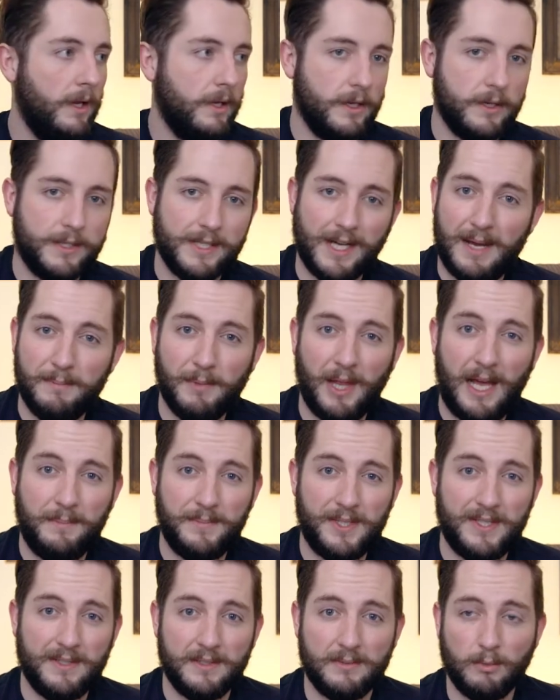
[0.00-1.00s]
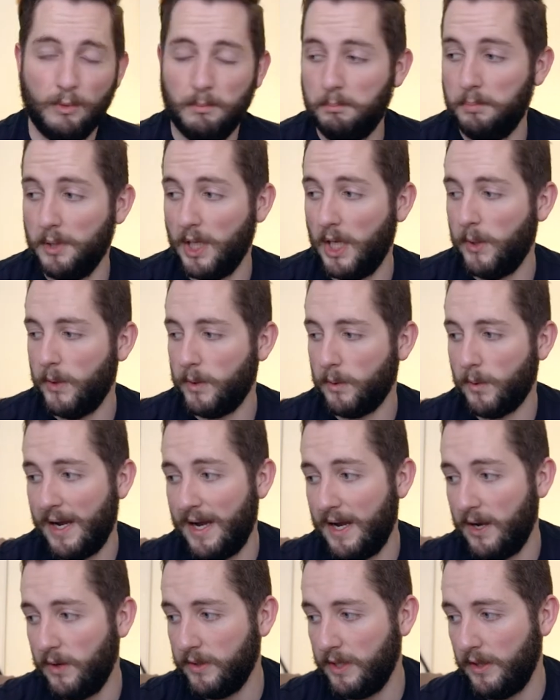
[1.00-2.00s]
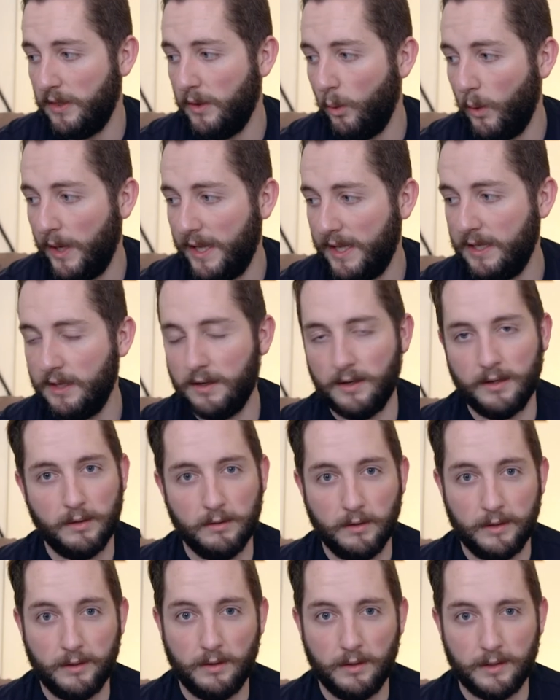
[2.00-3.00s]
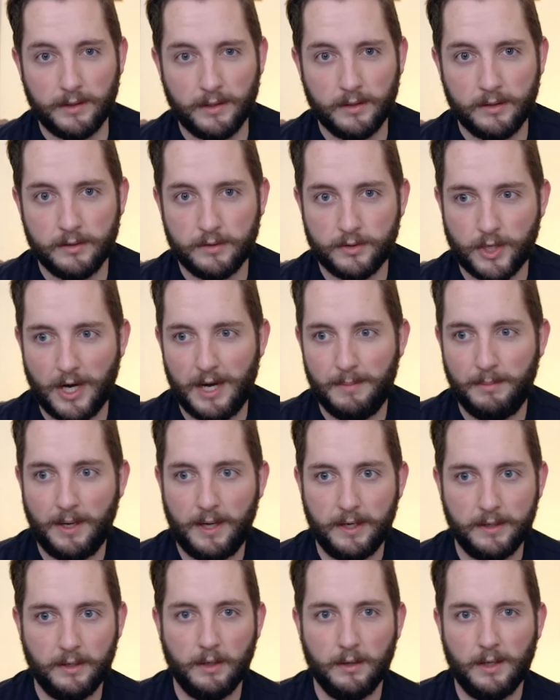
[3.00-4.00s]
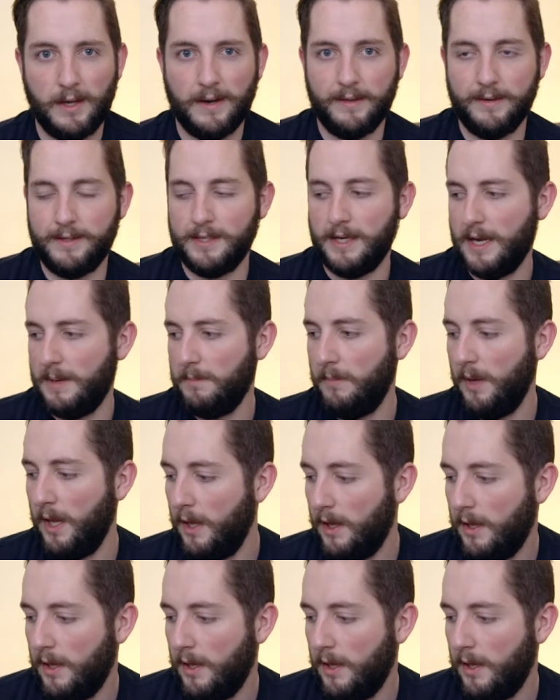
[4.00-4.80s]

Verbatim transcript: your time lapses will blow around in the wind on a littler tripod a lot of the time.